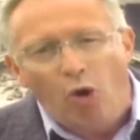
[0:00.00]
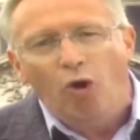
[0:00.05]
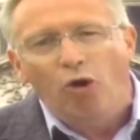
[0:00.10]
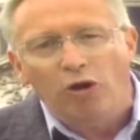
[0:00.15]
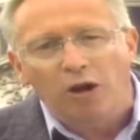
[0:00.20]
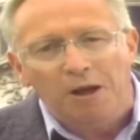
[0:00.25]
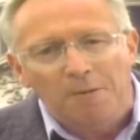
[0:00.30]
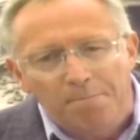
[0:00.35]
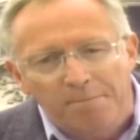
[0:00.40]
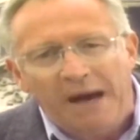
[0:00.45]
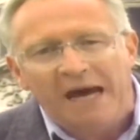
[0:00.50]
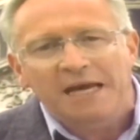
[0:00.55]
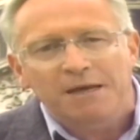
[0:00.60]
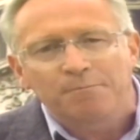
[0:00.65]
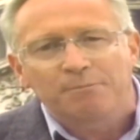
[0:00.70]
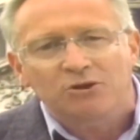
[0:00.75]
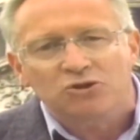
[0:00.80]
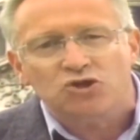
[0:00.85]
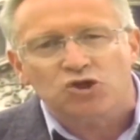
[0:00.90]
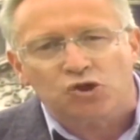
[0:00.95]
all the
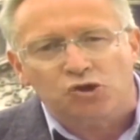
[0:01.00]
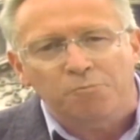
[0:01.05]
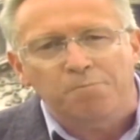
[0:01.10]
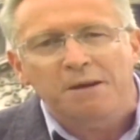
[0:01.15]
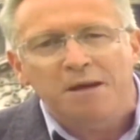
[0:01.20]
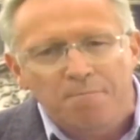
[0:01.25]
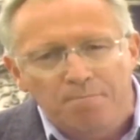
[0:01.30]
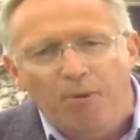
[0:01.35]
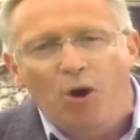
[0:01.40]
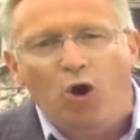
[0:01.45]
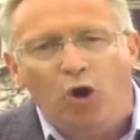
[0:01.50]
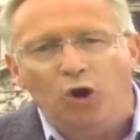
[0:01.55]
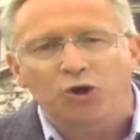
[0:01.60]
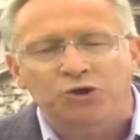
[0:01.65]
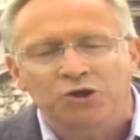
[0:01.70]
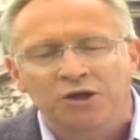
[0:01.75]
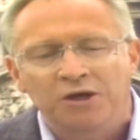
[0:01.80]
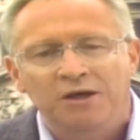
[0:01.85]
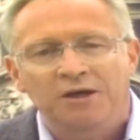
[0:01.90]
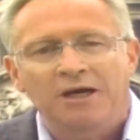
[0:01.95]
Bibles to be
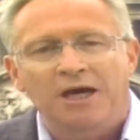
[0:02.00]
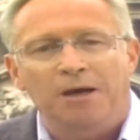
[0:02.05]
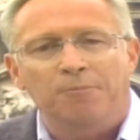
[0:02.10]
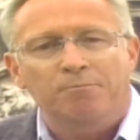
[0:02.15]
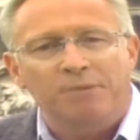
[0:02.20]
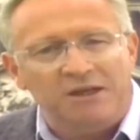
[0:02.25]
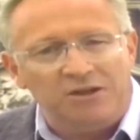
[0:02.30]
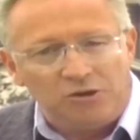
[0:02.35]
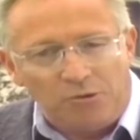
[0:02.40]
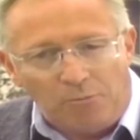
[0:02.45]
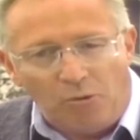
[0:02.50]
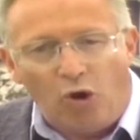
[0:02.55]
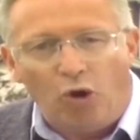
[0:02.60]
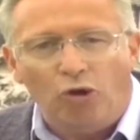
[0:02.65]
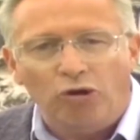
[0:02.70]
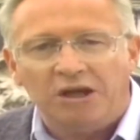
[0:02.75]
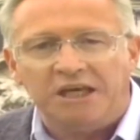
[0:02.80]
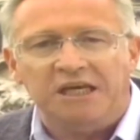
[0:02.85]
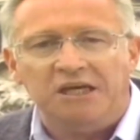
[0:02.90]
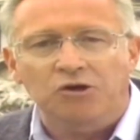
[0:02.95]
bought and bring them
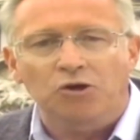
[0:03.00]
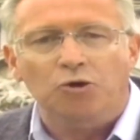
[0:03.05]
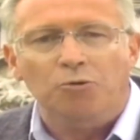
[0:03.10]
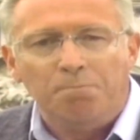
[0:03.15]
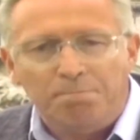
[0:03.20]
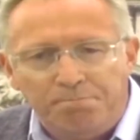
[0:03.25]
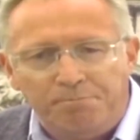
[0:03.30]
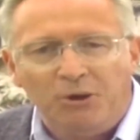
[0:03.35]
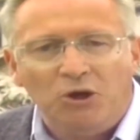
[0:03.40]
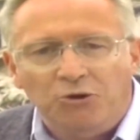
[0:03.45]
all here,